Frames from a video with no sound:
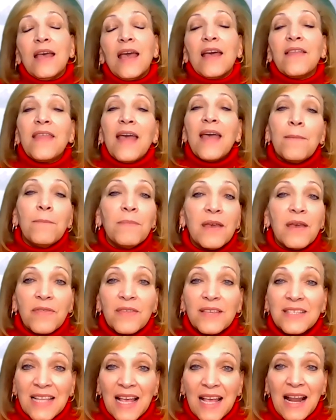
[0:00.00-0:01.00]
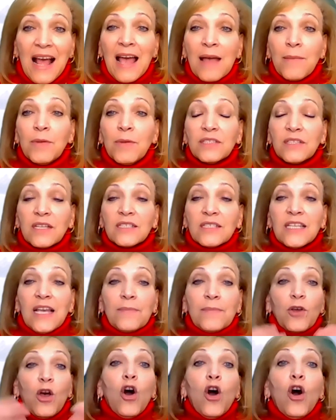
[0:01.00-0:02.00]
And that myth is that I must
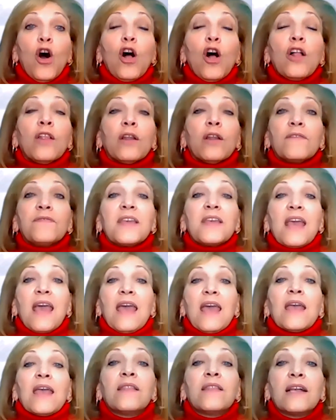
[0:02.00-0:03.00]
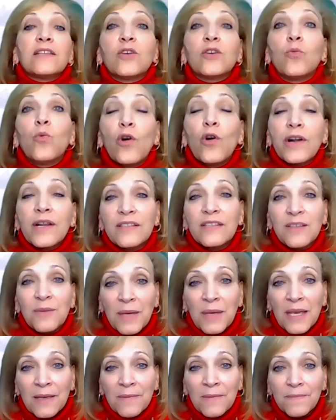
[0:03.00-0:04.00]
accept all of the aid that's awarded to
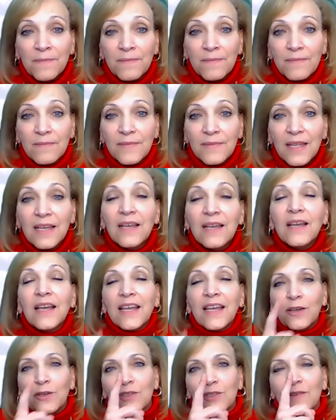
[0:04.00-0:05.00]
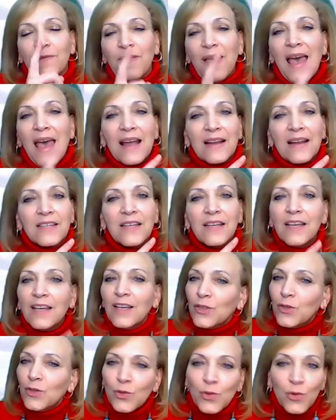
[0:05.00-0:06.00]
me. Here's the fact.
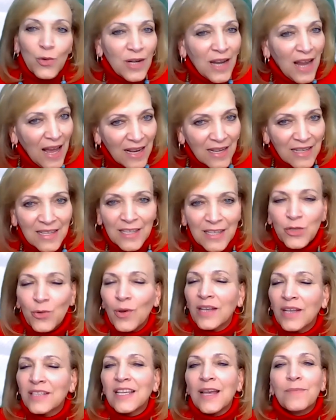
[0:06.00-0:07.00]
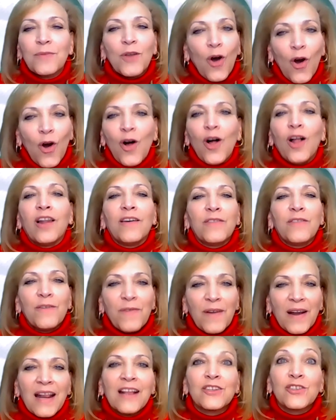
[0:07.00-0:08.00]
You do not need to accept all of the
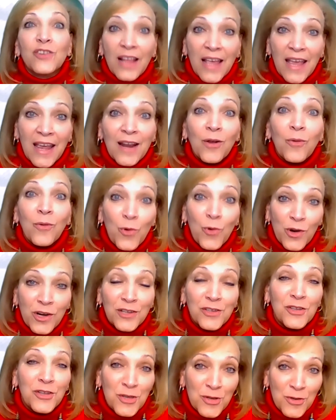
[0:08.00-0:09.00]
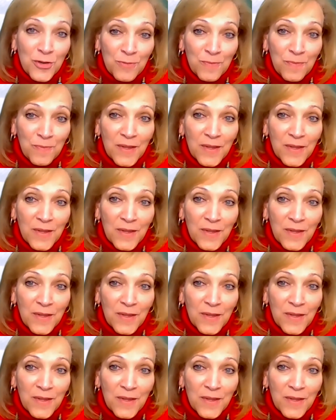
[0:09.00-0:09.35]
financial aid awarded to you.